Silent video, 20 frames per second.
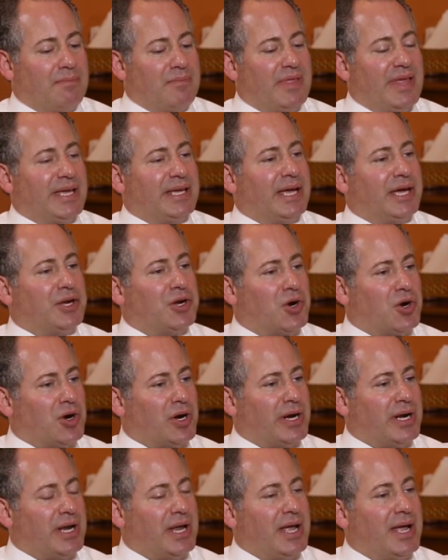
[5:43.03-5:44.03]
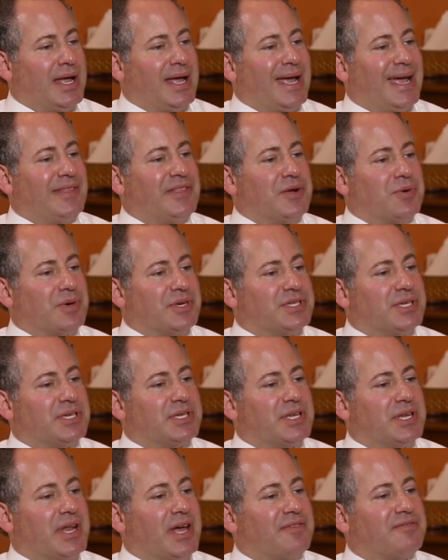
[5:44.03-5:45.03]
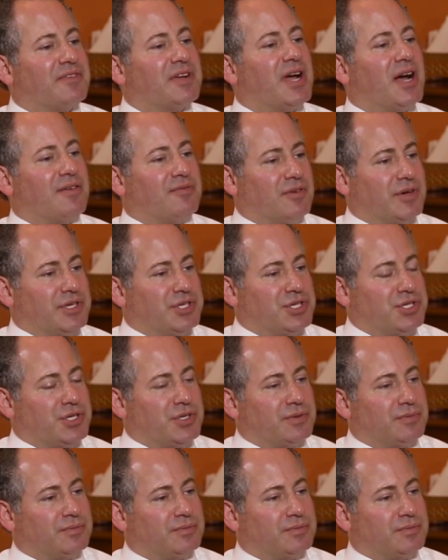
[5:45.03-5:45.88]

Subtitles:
they get hurt and there isn't enough coverage.